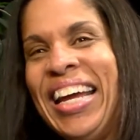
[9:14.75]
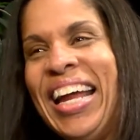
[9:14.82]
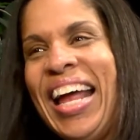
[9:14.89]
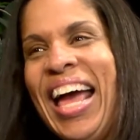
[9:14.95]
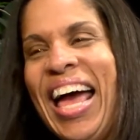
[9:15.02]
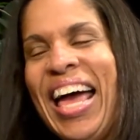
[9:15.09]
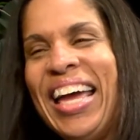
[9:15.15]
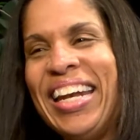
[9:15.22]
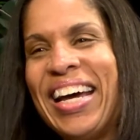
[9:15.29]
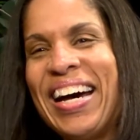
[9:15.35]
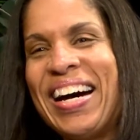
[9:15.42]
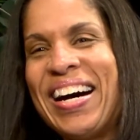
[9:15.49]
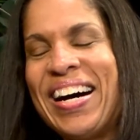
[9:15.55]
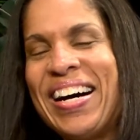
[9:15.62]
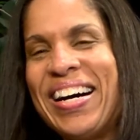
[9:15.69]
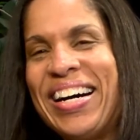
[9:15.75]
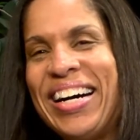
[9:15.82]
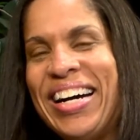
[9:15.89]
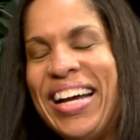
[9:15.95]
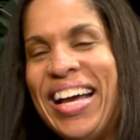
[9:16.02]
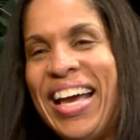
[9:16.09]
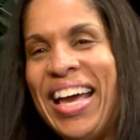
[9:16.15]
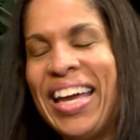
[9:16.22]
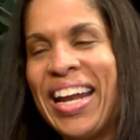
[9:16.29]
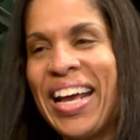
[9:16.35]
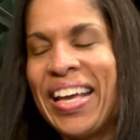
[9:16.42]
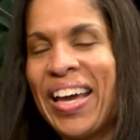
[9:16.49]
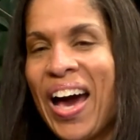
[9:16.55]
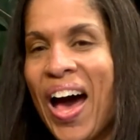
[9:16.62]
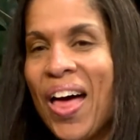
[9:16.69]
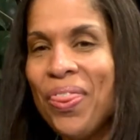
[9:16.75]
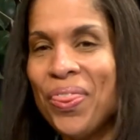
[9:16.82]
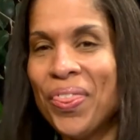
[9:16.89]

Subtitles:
And I got